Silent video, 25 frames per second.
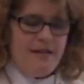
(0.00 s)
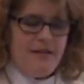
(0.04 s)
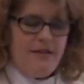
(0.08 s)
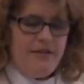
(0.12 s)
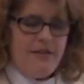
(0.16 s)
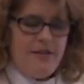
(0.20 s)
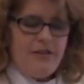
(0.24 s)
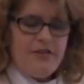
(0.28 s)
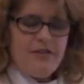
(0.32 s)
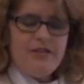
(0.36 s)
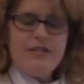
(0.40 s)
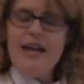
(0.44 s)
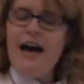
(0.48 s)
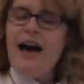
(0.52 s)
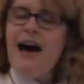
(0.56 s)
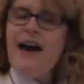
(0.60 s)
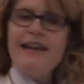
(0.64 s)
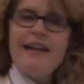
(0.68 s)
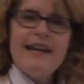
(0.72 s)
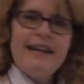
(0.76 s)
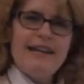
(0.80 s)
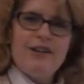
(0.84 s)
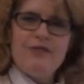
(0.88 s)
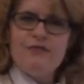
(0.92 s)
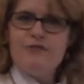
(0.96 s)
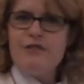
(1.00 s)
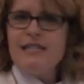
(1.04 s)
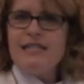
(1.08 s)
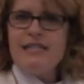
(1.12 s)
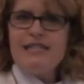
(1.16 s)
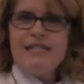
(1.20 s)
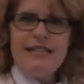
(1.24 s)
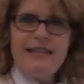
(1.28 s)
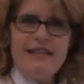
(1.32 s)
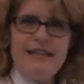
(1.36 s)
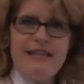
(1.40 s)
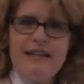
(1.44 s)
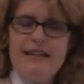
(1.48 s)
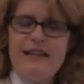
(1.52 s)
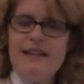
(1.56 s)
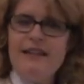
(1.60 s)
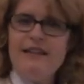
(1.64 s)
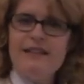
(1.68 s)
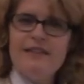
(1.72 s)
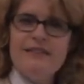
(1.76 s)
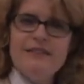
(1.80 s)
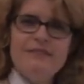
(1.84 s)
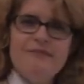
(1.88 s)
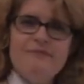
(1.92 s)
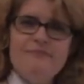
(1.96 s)
there's not any reason,
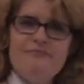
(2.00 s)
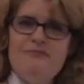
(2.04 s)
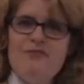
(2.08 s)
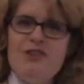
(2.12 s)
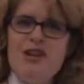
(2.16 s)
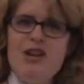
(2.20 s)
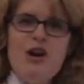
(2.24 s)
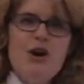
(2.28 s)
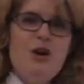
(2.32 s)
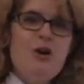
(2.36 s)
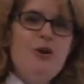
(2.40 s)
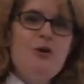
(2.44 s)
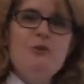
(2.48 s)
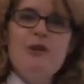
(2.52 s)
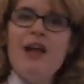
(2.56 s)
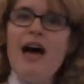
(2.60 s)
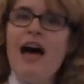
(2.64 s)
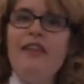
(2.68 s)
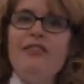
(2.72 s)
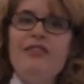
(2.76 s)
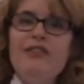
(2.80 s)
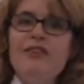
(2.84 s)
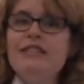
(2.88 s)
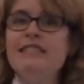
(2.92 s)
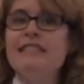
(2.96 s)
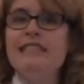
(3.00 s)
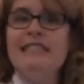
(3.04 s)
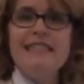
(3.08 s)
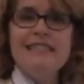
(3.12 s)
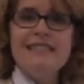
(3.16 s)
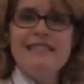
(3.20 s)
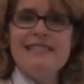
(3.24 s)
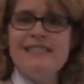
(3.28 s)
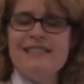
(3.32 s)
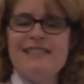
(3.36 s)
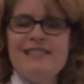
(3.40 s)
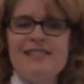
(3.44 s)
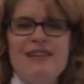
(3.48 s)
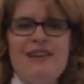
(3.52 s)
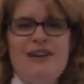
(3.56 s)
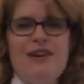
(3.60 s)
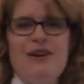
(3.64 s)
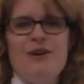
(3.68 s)
no, not the least,